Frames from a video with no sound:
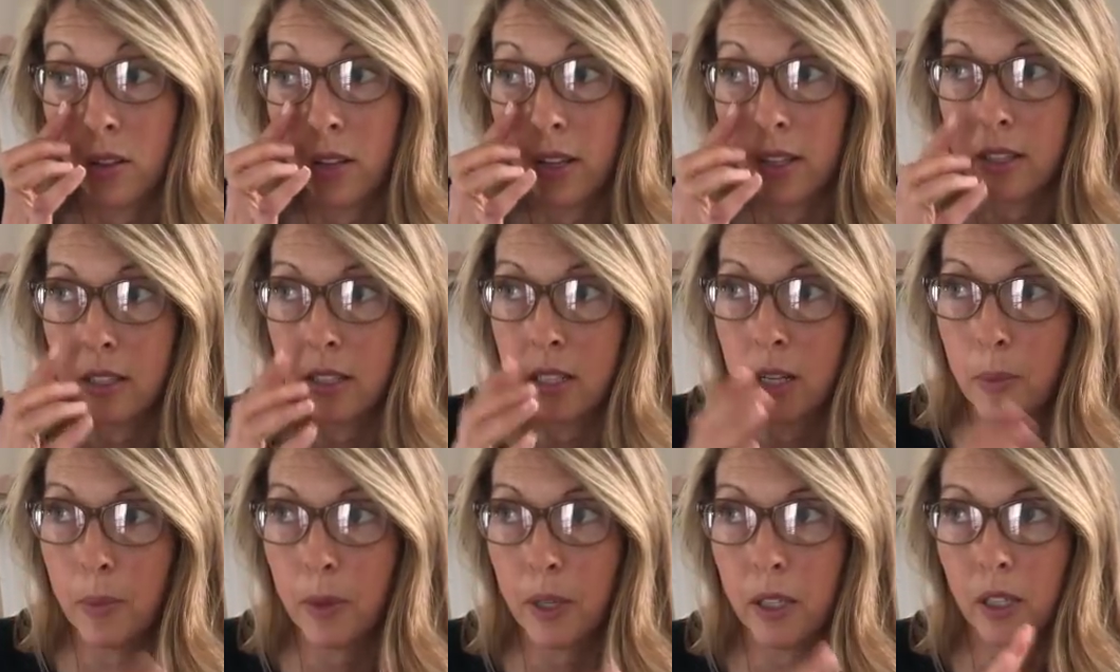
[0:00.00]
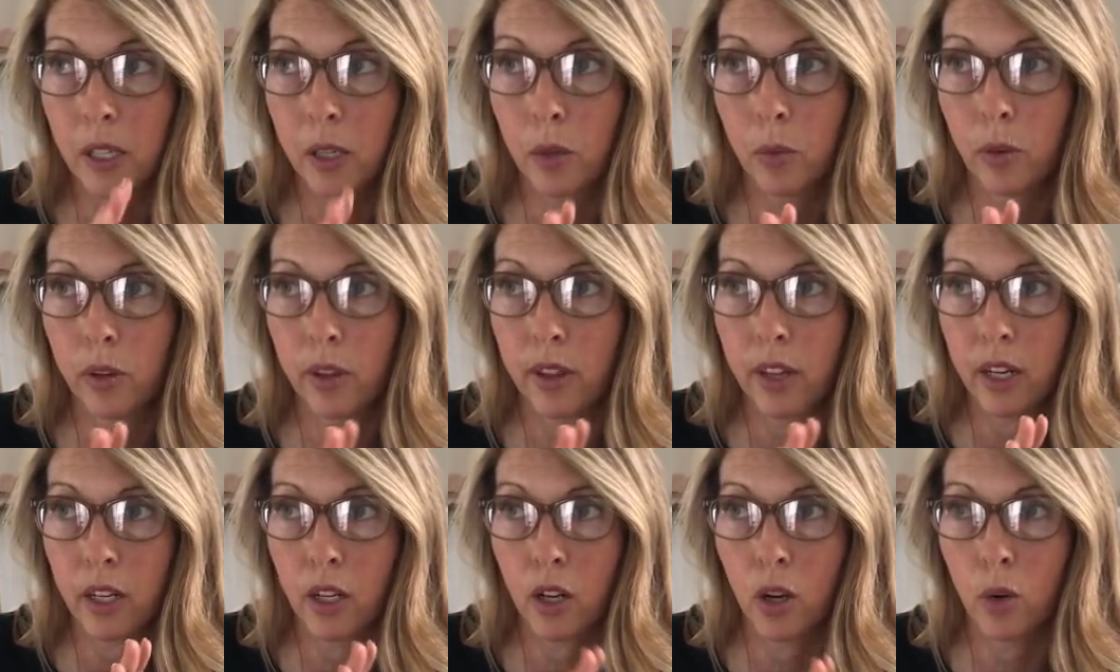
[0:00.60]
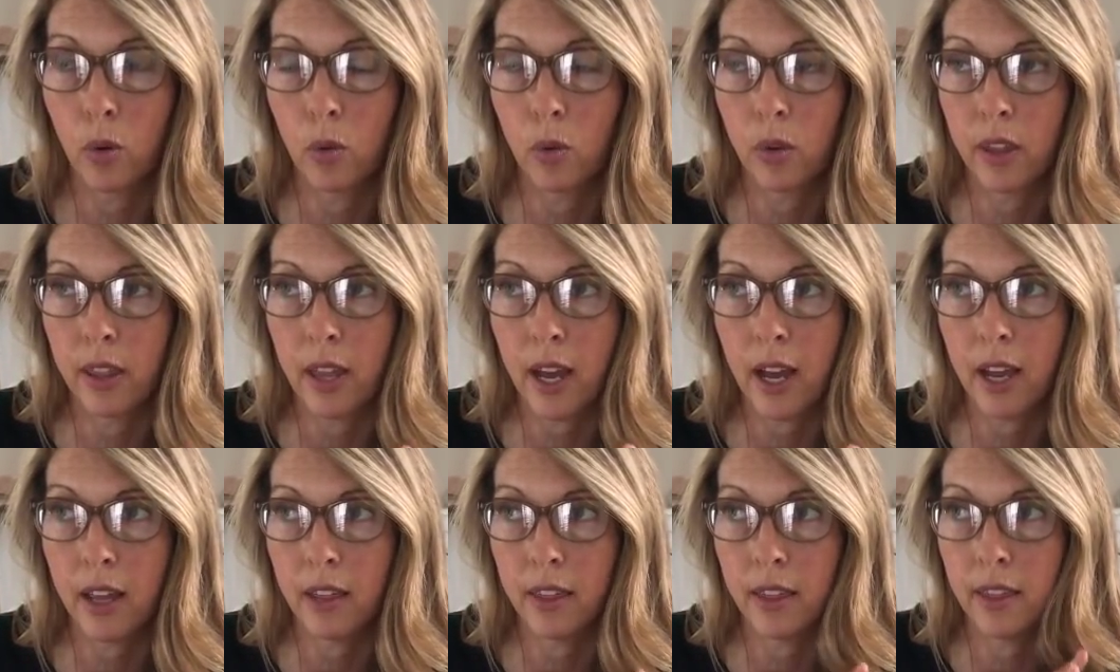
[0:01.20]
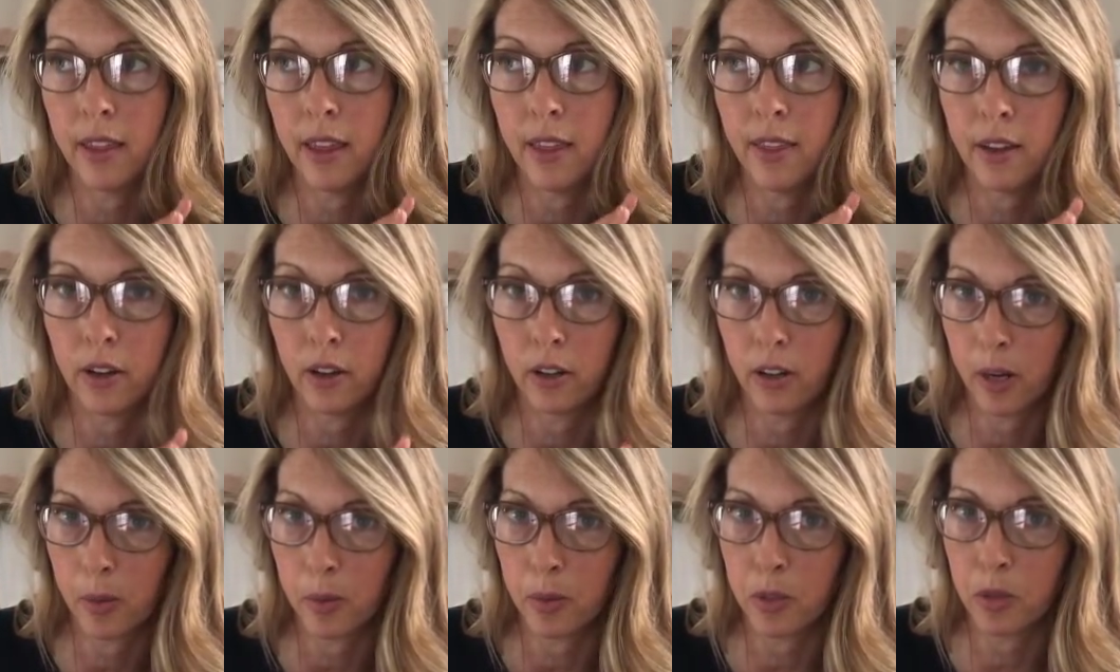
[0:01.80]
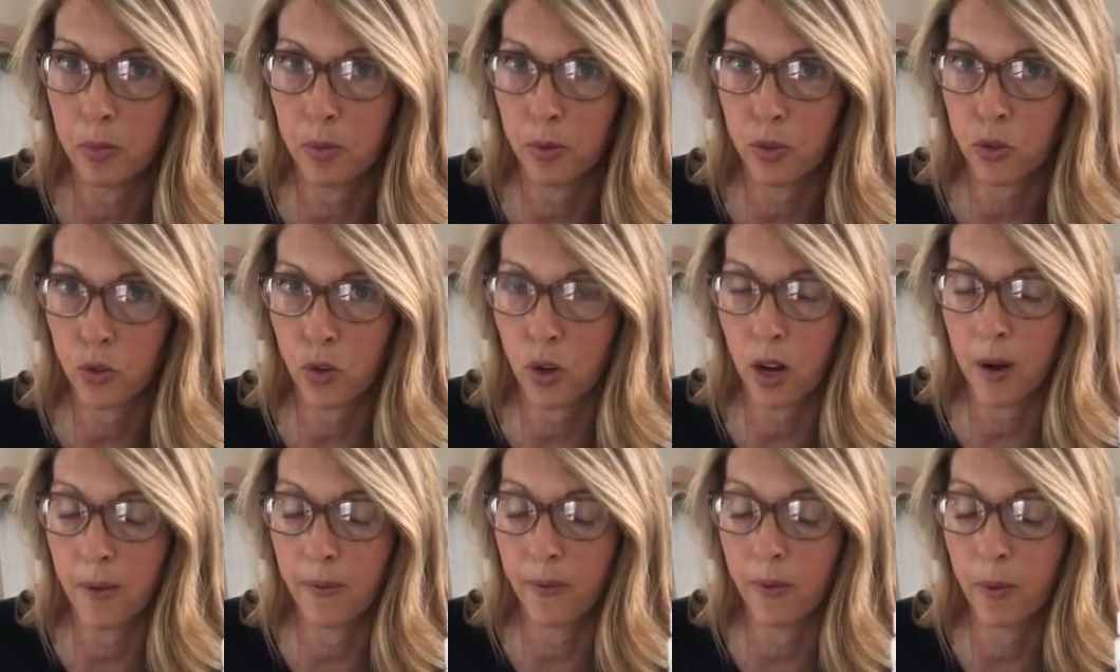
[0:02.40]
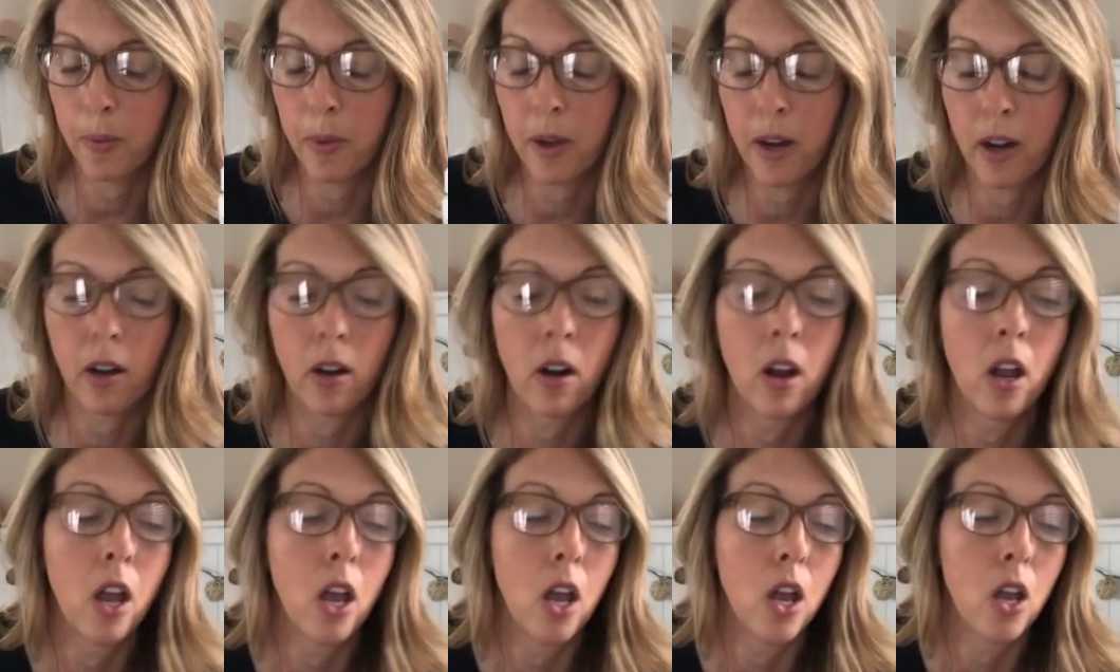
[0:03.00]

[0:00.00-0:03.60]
So that's typically where they go with that, and then they're able to prescribe from there.